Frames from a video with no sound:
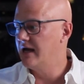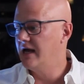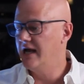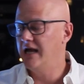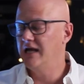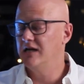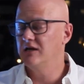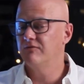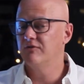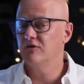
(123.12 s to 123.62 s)

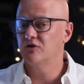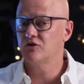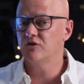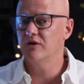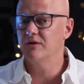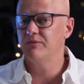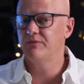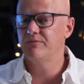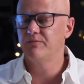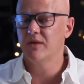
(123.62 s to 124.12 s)
end of a
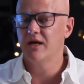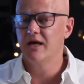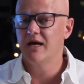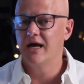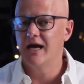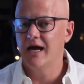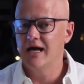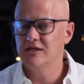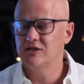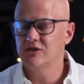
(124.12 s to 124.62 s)
trip.
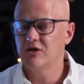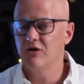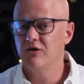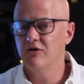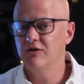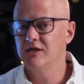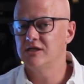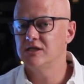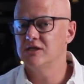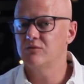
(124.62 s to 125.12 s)
And
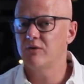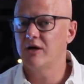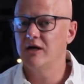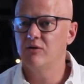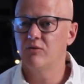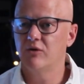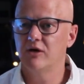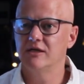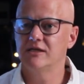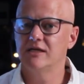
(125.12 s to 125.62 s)
so this is where
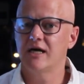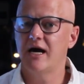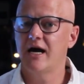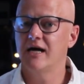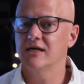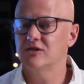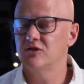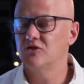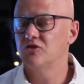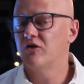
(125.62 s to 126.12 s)
you wanted to
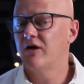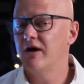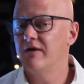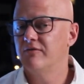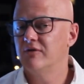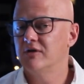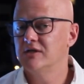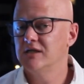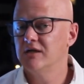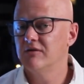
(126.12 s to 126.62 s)
ask the
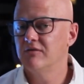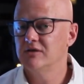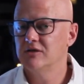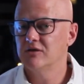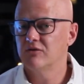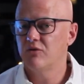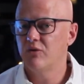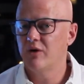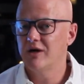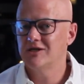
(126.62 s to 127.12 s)
driver a series
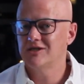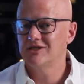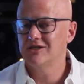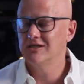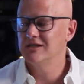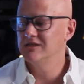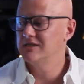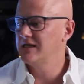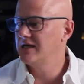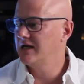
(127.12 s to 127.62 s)
of
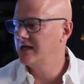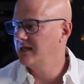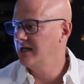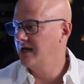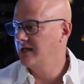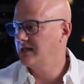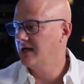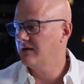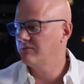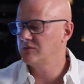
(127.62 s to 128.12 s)
questions
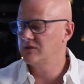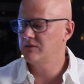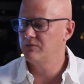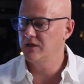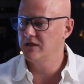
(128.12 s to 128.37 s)
at that